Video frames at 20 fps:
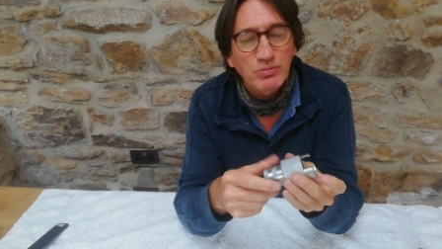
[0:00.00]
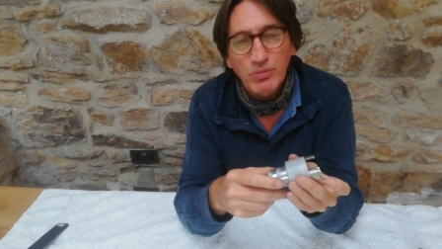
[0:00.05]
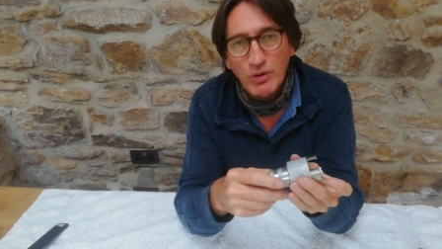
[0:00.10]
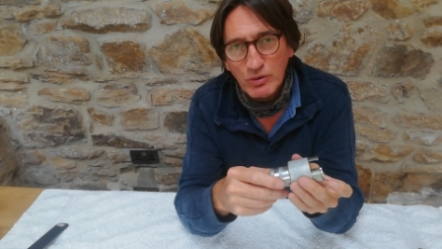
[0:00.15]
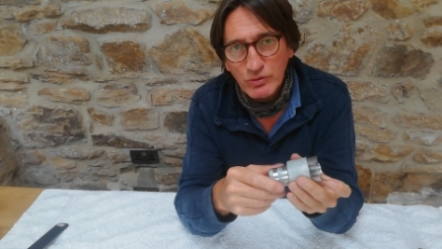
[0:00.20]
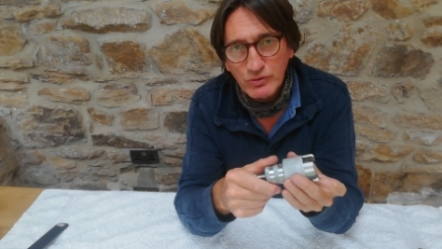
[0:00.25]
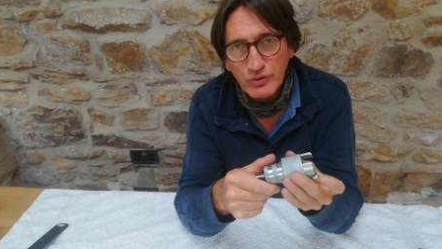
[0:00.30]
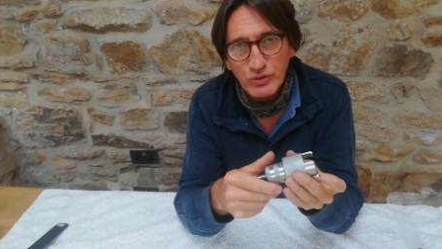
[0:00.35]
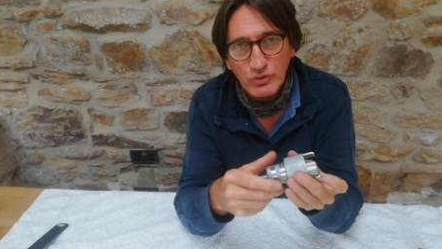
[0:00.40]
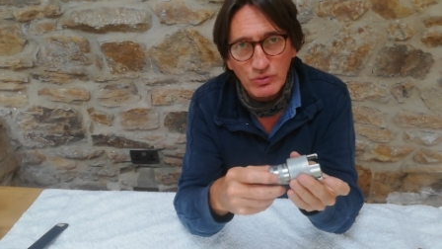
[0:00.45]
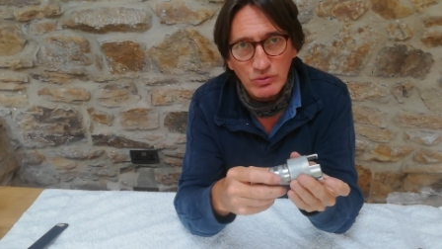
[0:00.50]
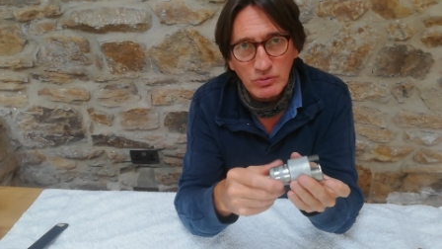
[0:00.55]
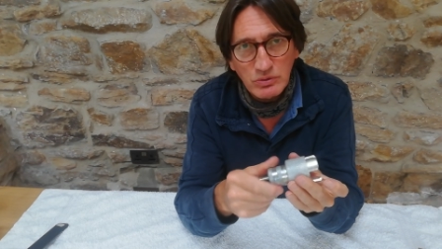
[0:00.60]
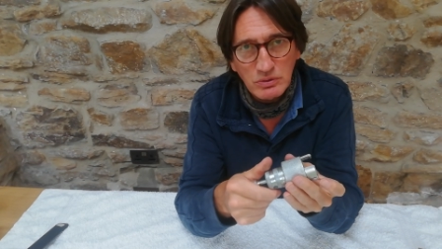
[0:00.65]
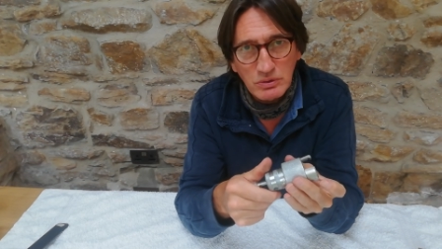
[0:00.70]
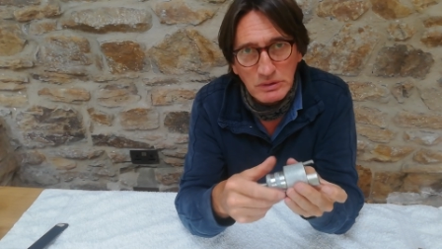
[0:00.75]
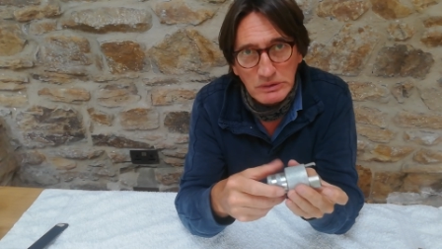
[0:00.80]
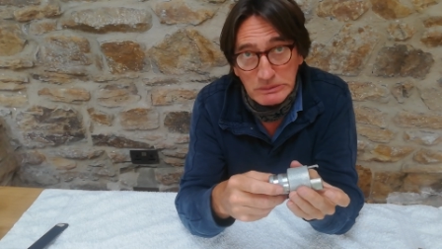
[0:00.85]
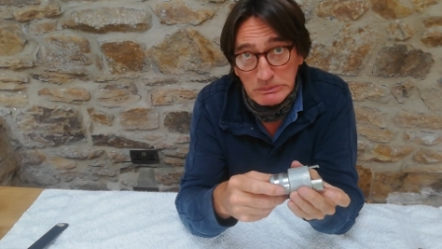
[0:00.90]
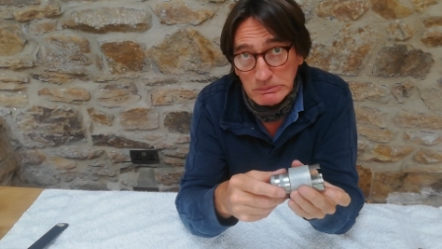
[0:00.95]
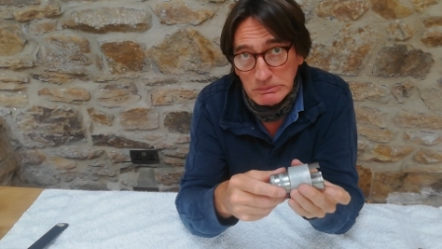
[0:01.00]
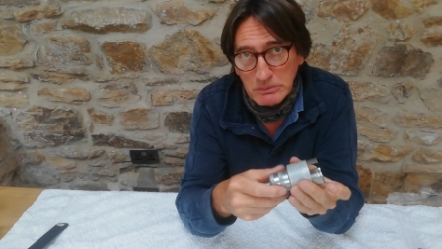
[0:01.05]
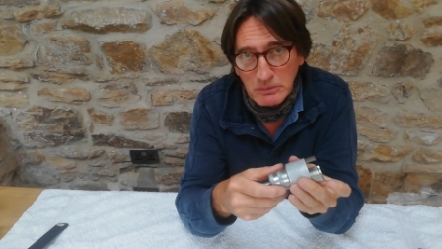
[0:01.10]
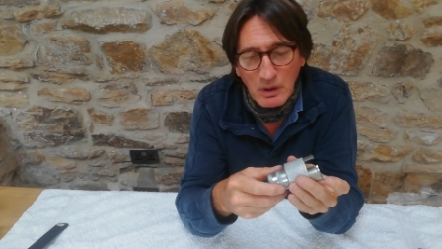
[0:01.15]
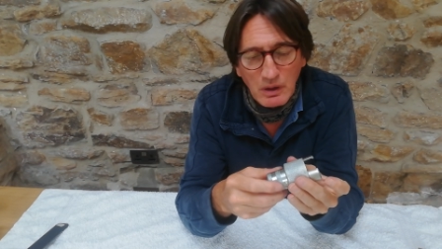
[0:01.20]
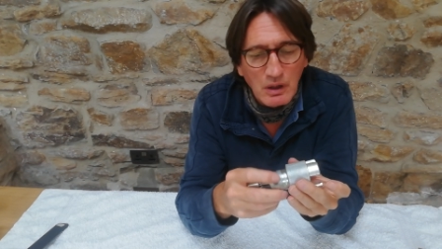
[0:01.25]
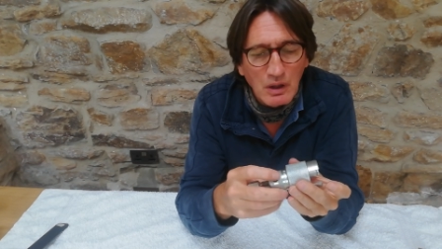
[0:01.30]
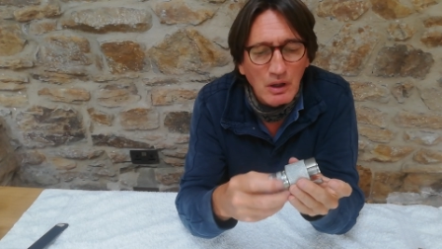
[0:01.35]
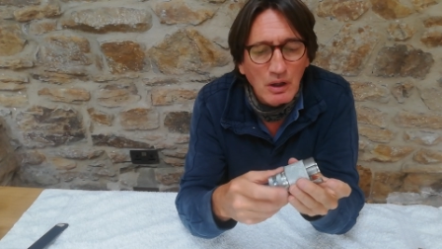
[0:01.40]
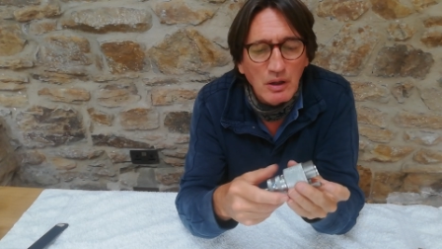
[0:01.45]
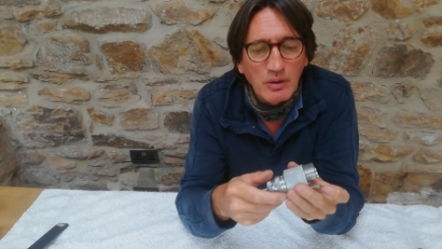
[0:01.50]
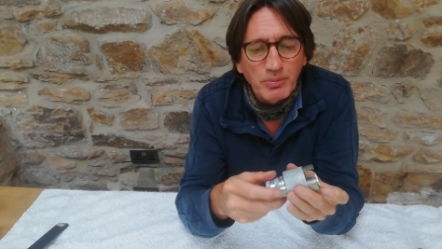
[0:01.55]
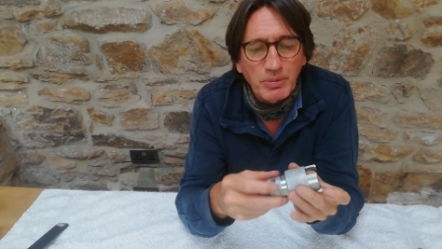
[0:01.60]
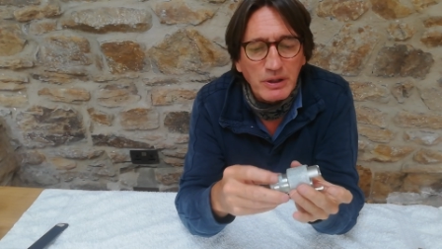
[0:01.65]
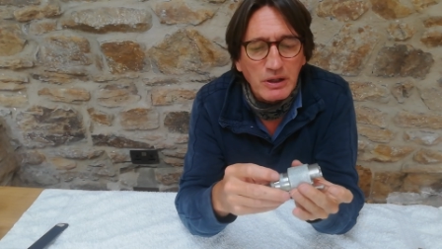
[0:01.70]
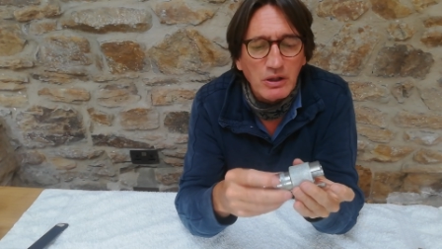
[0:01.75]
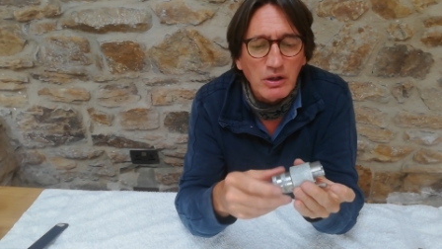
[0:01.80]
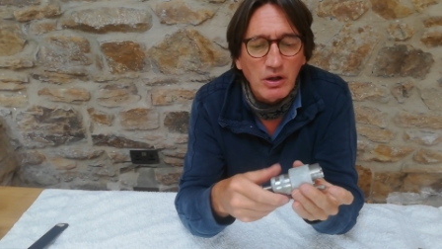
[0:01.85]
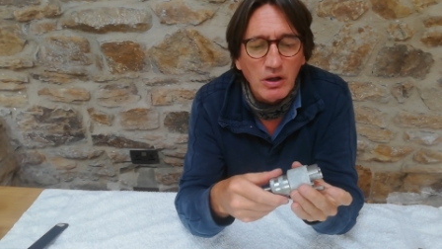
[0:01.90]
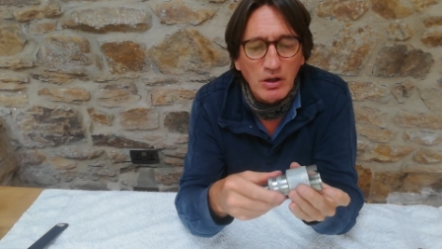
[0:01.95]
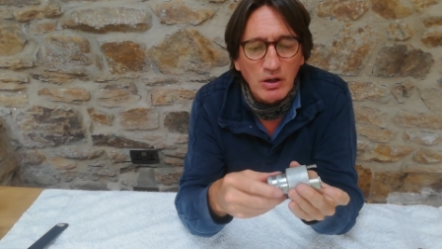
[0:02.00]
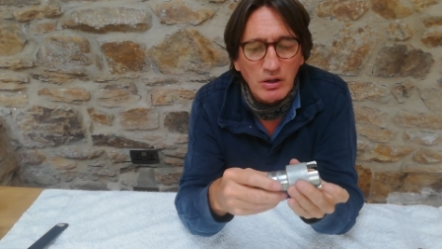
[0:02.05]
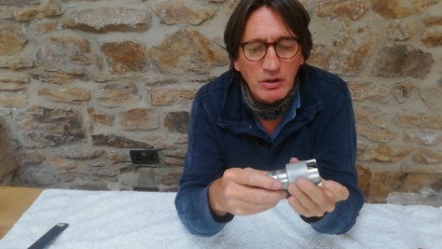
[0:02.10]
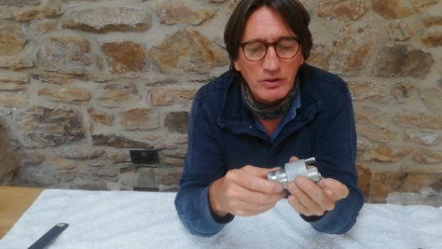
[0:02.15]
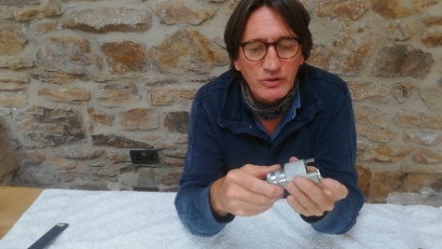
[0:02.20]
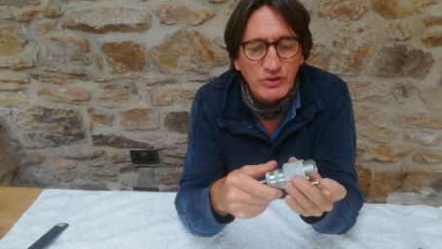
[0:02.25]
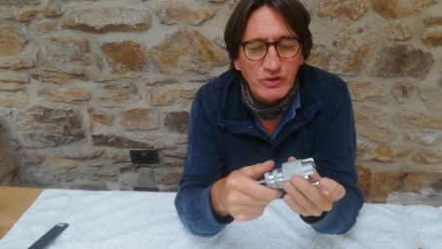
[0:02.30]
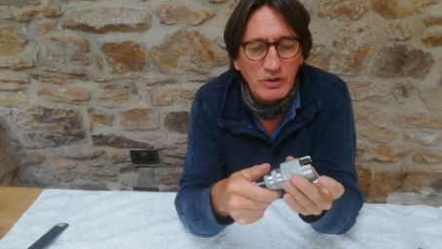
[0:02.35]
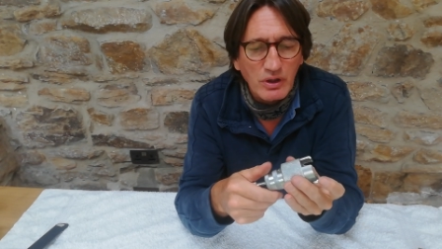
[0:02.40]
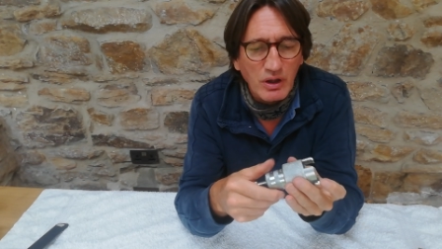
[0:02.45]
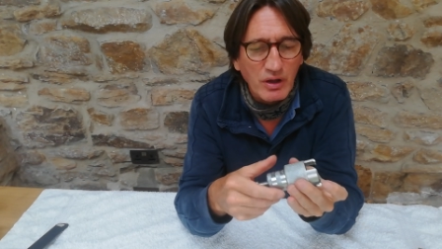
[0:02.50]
Bond tool because